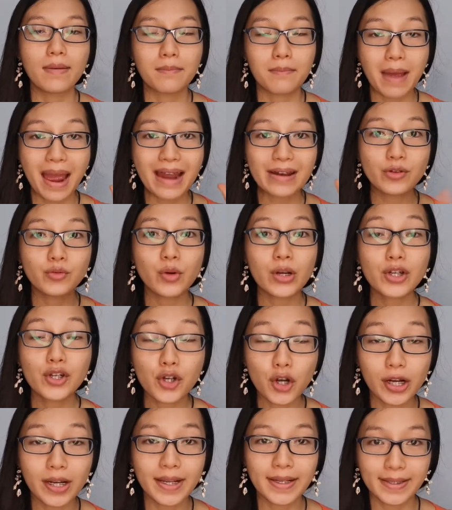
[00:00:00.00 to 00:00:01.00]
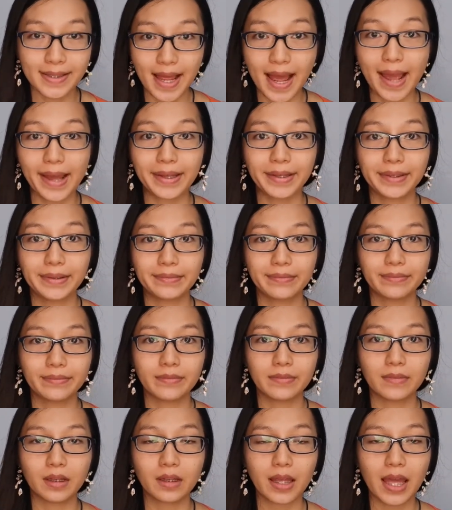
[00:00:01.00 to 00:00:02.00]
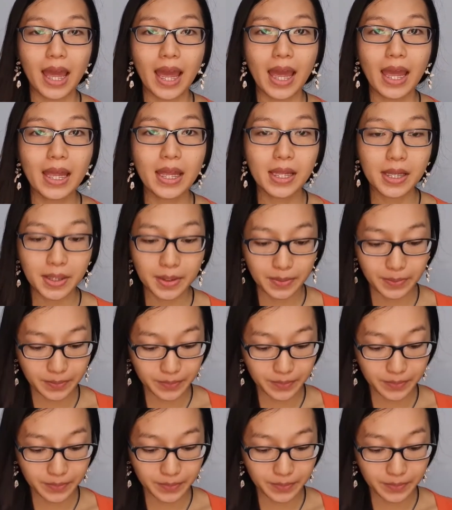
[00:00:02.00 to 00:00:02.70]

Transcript: match with your design okay